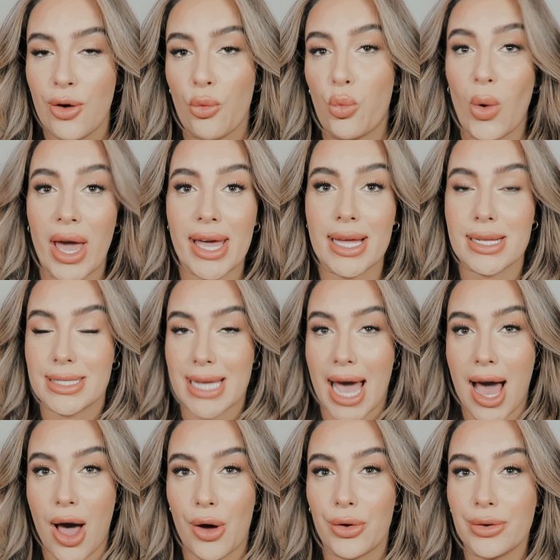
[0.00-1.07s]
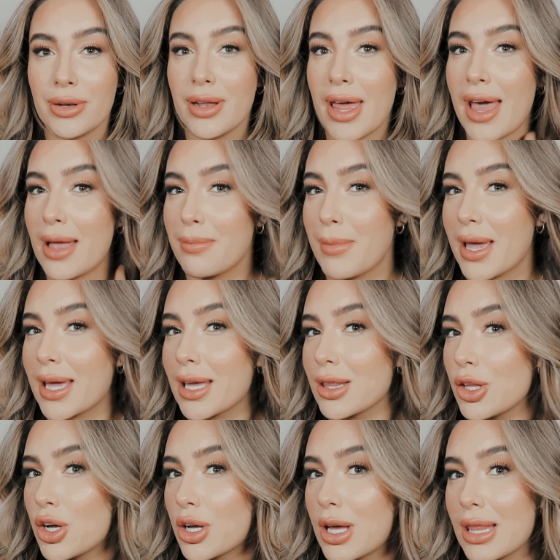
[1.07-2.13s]
weigh it down and make
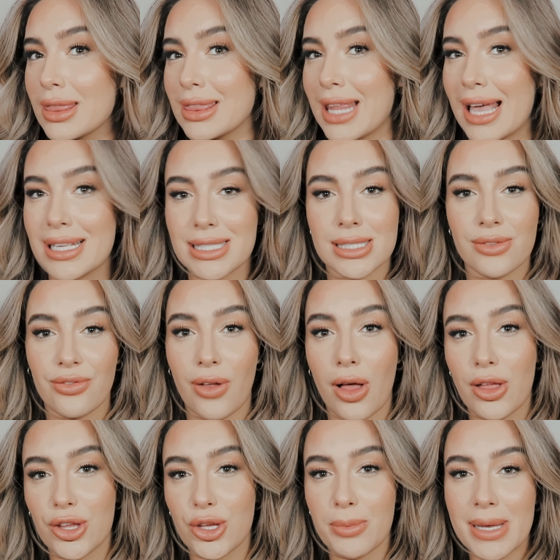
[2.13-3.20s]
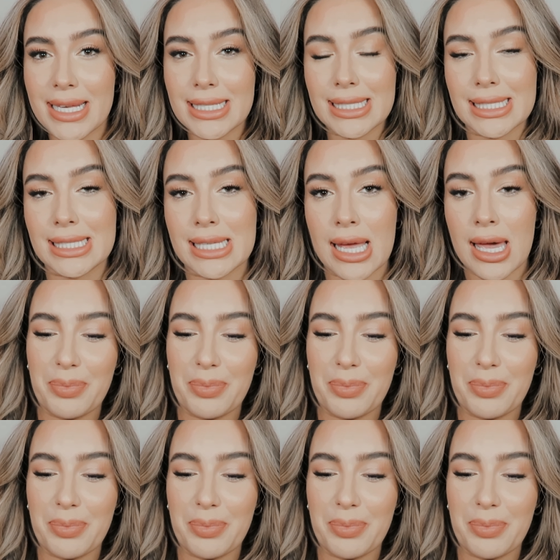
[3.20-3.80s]
it look less voluminous.